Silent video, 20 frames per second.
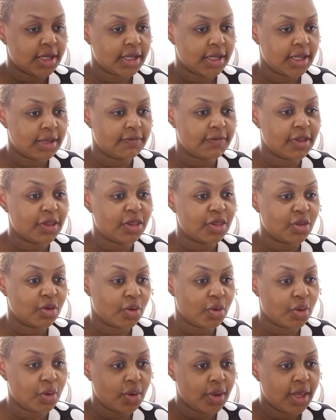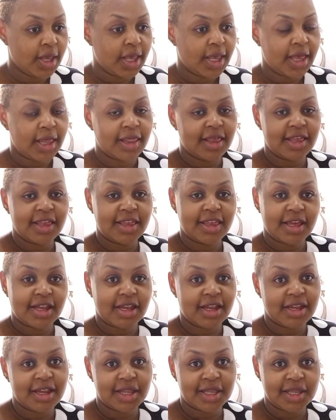Even though the
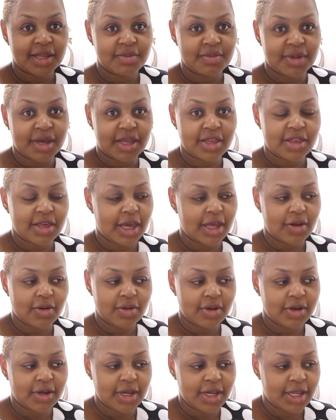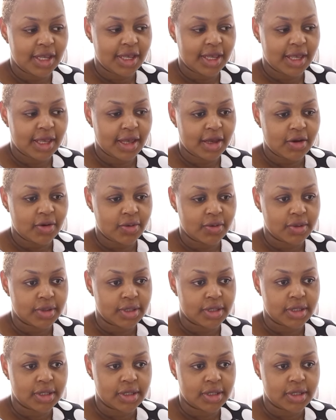gender doesn't match, I don't really care because